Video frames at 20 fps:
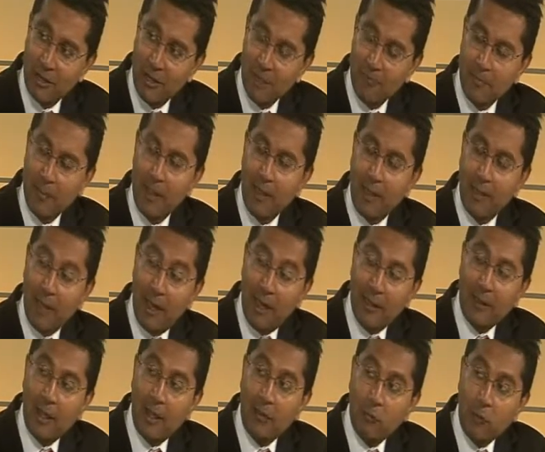
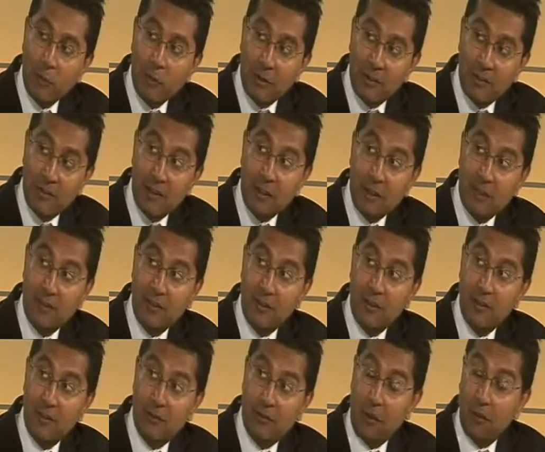Mm. And what we see is
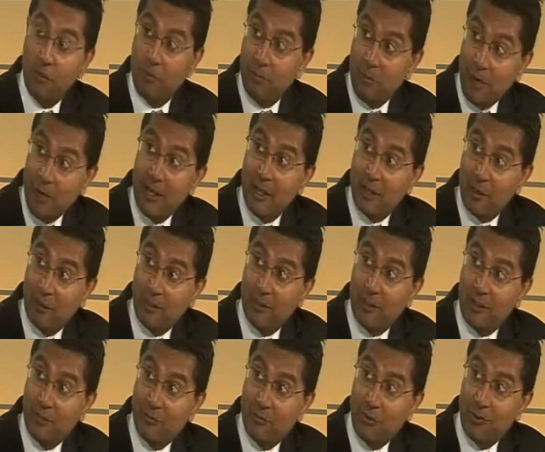in the social media
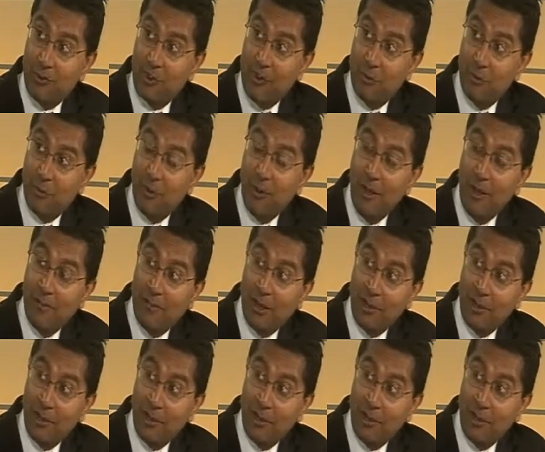context, for example,